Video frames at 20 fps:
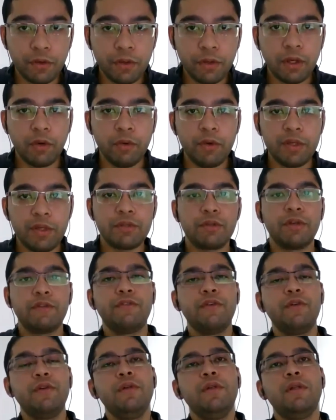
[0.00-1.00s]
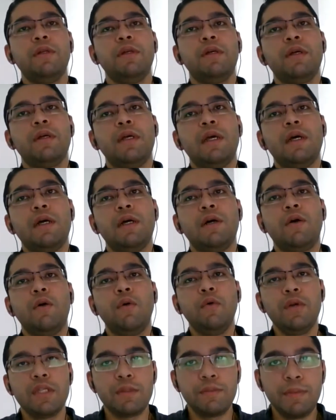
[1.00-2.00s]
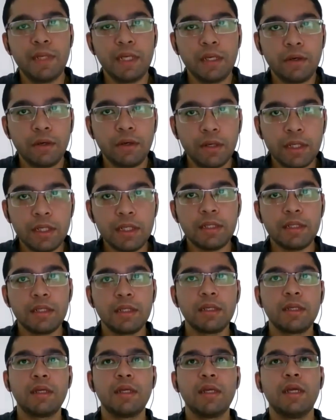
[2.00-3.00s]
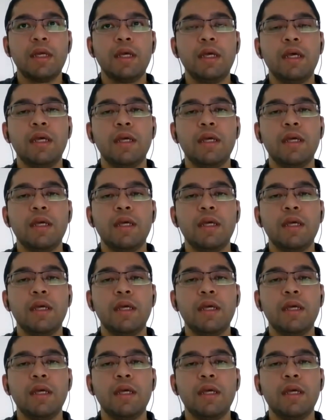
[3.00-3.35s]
Well, I believe as an engineer, you need to